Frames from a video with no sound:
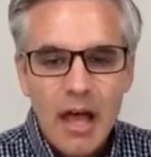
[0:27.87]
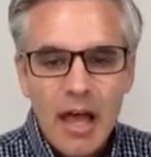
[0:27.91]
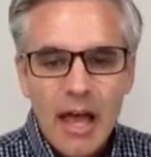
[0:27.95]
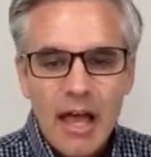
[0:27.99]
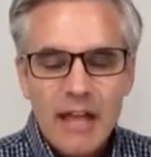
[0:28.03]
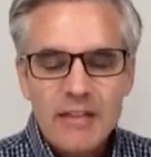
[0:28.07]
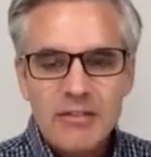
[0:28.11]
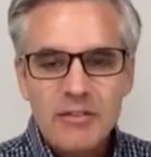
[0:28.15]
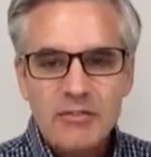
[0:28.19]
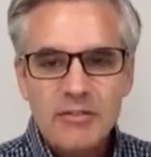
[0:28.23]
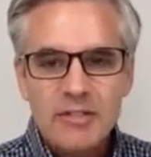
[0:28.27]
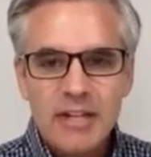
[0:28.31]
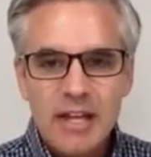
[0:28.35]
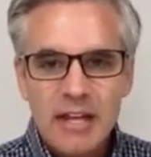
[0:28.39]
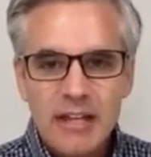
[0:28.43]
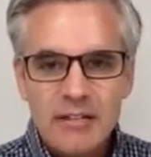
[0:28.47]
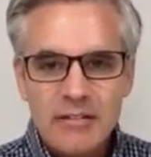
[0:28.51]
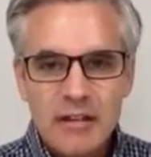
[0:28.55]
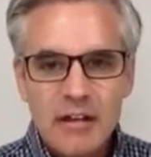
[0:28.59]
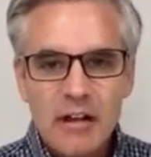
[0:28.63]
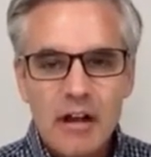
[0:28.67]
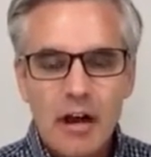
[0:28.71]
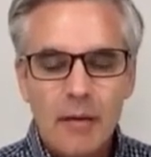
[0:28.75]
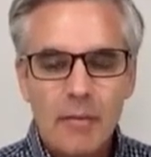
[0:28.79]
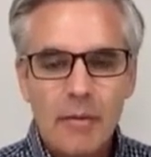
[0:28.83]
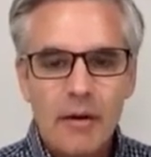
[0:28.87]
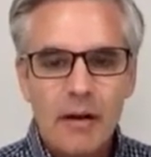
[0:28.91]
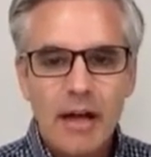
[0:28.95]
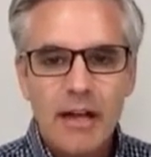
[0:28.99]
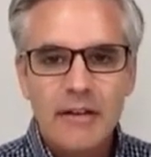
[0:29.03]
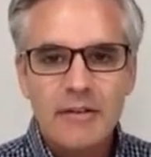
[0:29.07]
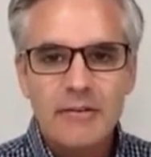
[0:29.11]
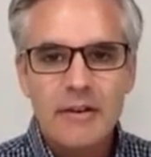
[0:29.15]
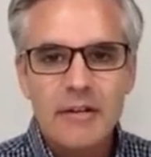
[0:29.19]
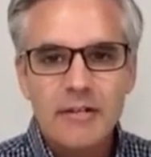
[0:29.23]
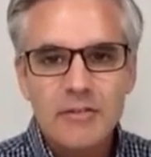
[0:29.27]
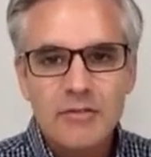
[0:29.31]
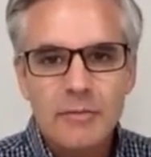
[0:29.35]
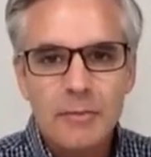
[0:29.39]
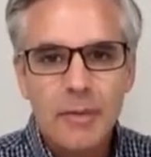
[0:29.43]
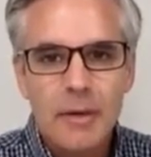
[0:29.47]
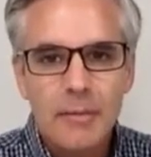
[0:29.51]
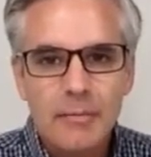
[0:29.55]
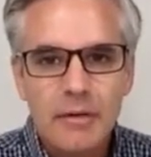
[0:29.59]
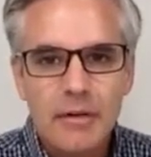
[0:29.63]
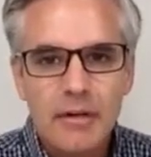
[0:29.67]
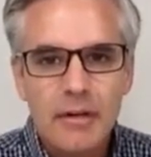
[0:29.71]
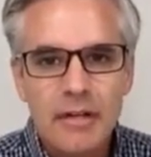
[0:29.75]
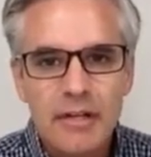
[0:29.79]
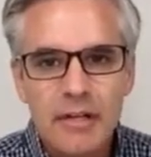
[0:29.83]
And so today is on carbohydrates.
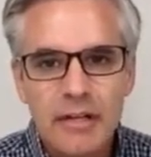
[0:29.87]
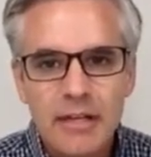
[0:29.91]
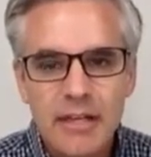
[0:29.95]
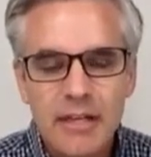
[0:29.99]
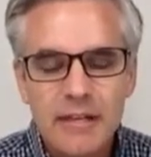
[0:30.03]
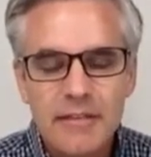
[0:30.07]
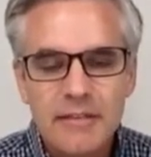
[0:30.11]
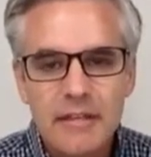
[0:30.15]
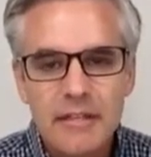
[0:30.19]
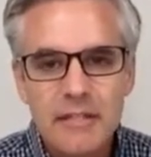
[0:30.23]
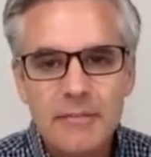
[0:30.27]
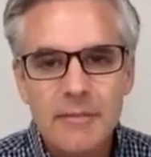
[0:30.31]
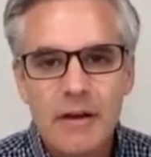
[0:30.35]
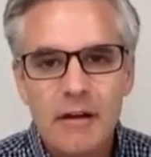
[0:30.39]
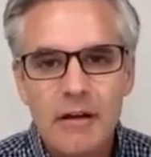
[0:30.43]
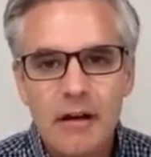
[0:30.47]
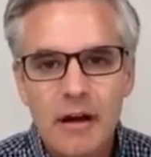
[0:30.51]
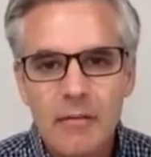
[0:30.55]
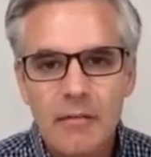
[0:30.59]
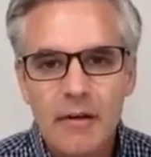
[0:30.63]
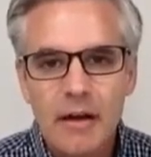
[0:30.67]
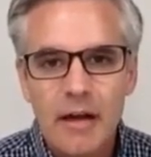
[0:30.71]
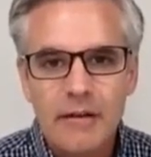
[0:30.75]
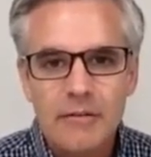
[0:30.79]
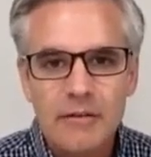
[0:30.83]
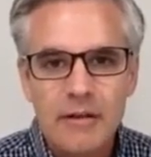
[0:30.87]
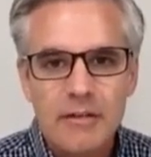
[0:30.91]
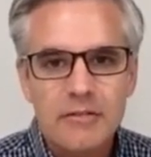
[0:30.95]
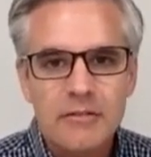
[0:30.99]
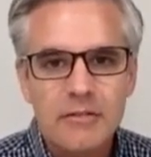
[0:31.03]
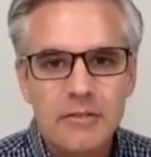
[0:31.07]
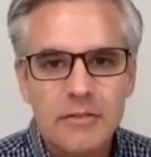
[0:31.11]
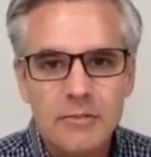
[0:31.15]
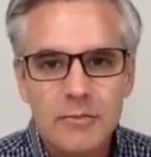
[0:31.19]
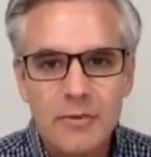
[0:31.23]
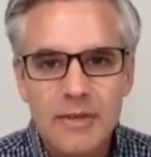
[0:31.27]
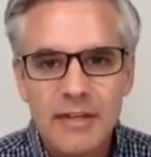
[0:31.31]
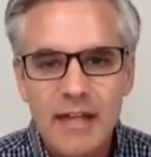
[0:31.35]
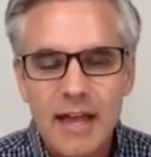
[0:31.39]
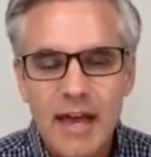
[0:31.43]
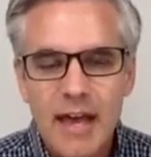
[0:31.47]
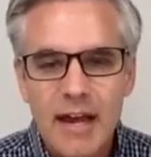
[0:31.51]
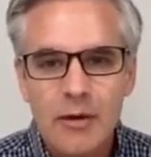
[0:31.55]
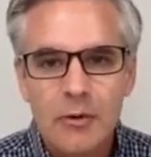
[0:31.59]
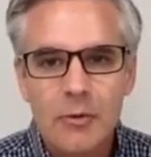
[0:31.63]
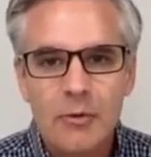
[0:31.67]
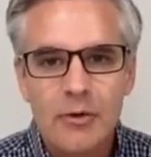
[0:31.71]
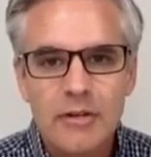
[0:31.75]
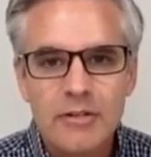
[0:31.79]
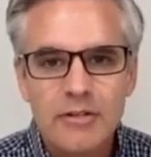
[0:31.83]
Remember, key things about carbohydrates, there's three
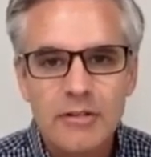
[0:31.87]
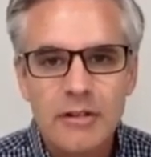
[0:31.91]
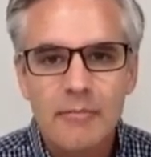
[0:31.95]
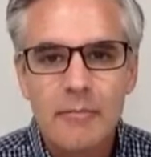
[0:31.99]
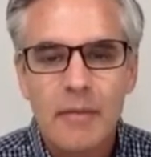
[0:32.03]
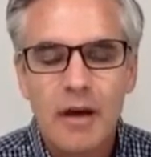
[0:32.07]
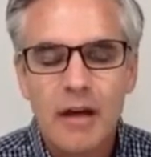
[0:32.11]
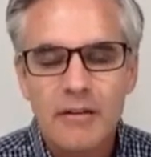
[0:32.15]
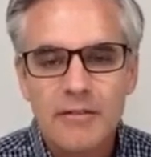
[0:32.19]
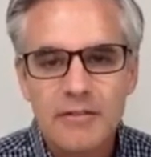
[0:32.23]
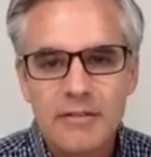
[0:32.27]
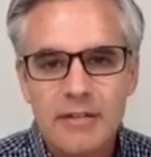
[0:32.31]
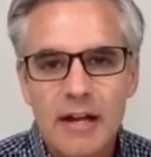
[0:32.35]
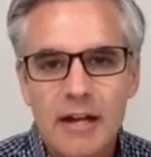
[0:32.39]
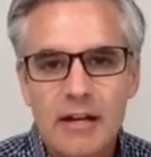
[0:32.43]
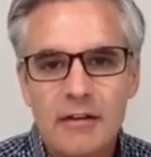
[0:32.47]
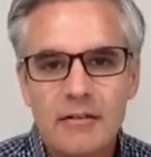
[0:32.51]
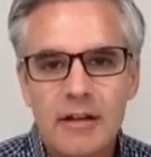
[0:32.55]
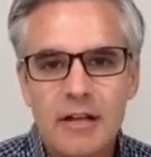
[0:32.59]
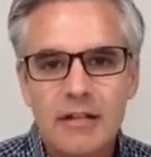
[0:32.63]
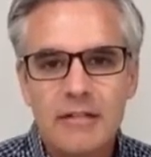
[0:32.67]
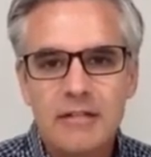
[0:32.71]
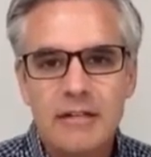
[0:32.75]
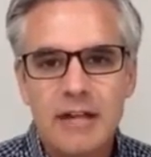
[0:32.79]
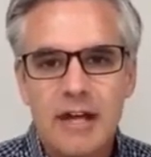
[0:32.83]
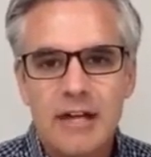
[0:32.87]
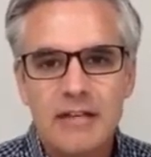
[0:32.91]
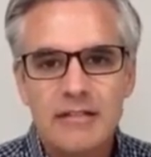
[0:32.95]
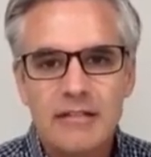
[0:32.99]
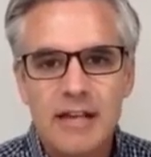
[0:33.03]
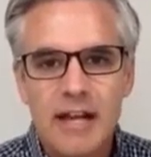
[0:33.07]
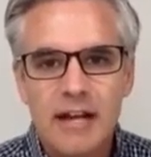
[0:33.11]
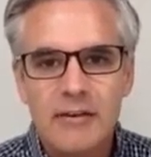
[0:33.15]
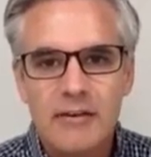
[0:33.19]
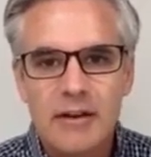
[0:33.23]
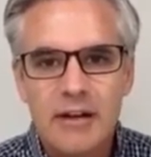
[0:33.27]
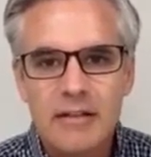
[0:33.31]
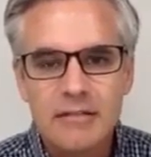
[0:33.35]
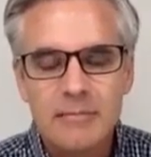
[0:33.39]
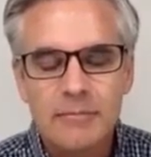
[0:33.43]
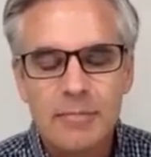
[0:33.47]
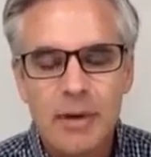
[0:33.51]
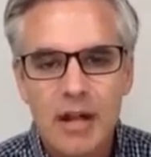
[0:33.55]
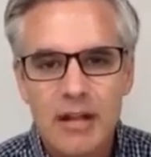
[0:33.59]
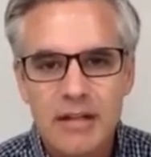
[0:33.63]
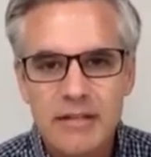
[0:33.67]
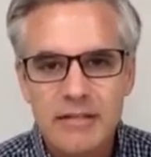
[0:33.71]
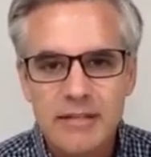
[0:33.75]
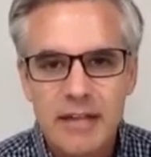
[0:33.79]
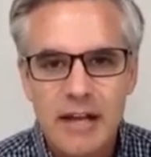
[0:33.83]
categories. You have monosaccharides, disaccharides, and
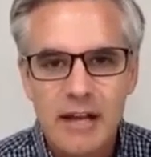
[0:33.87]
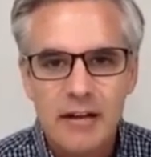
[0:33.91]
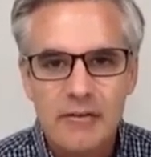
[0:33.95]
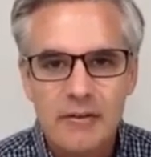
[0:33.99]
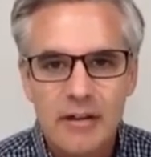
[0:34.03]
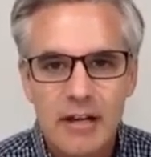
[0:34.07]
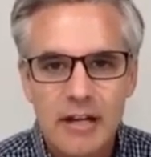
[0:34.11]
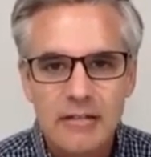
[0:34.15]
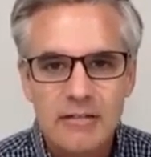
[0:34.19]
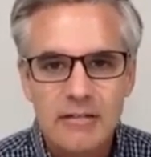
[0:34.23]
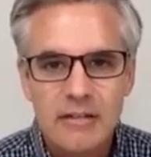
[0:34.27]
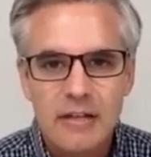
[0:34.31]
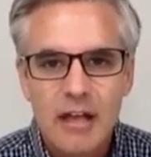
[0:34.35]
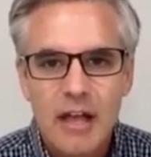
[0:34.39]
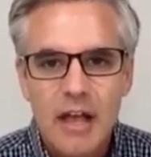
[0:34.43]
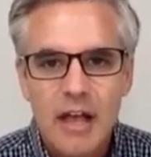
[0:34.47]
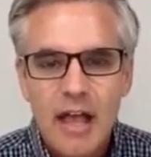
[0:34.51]
polysaccharides.